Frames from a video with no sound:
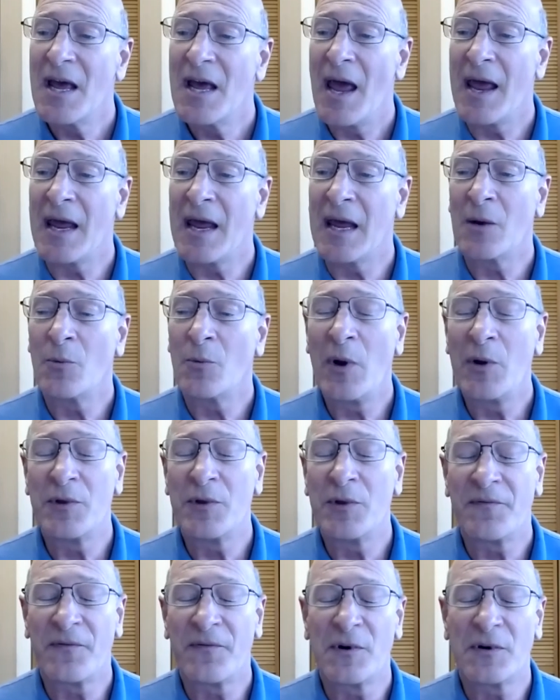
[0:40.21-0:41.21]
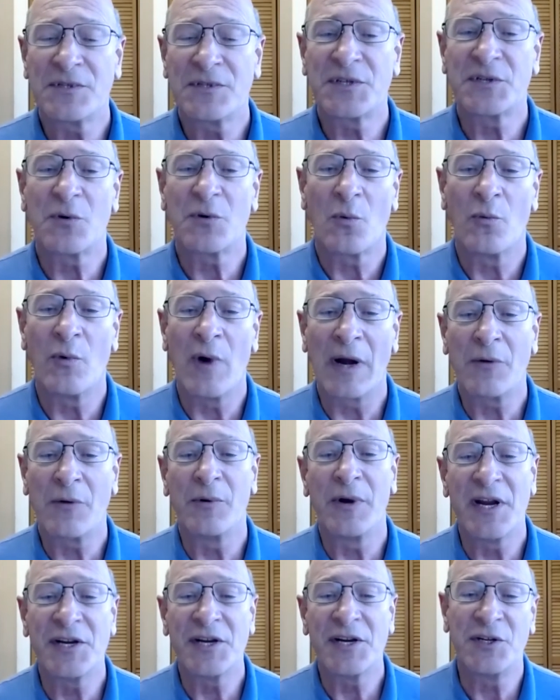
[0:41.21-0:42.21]
and we were the first
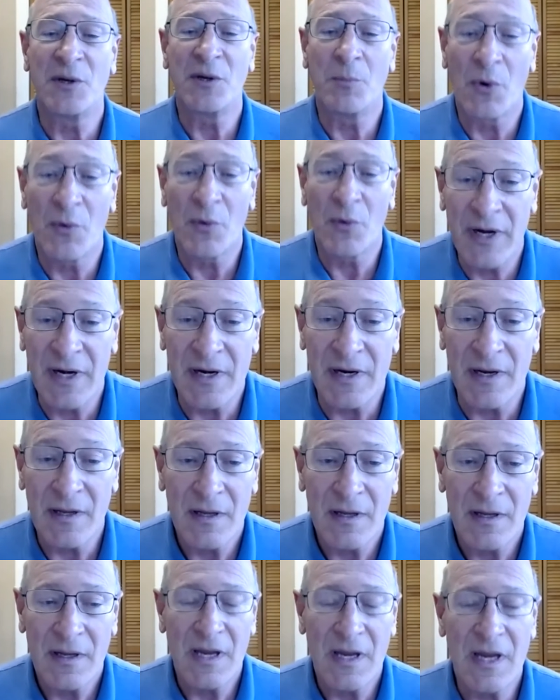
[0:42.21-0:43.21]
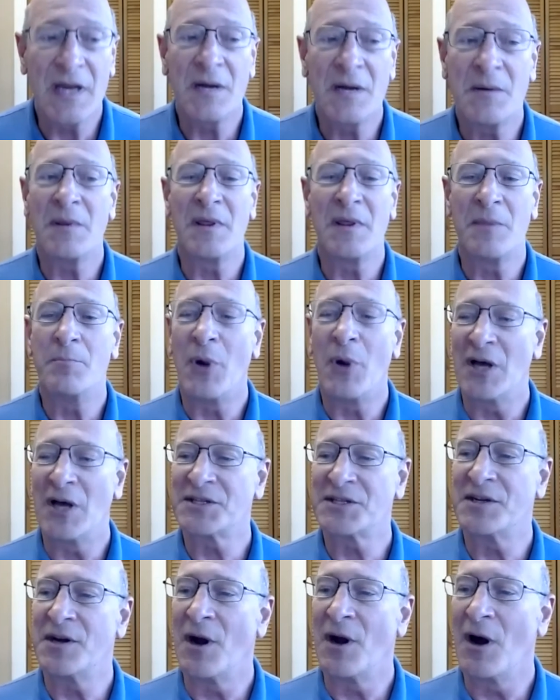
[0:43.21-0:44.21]
recreational marina in
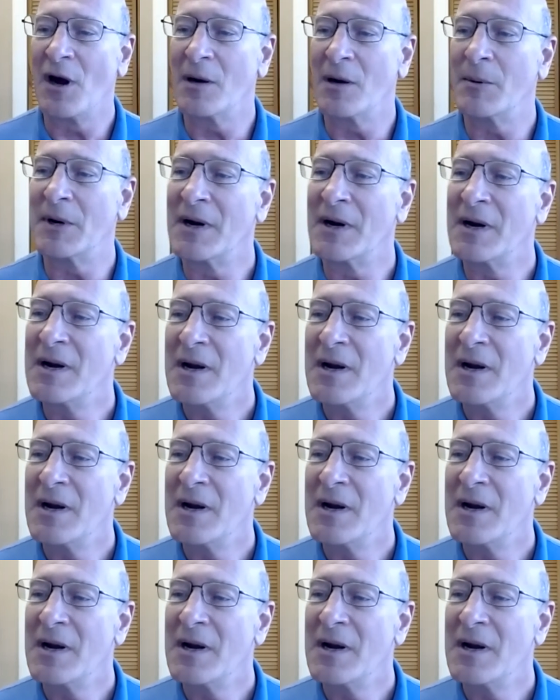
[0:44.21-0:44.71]
Boston Harbor.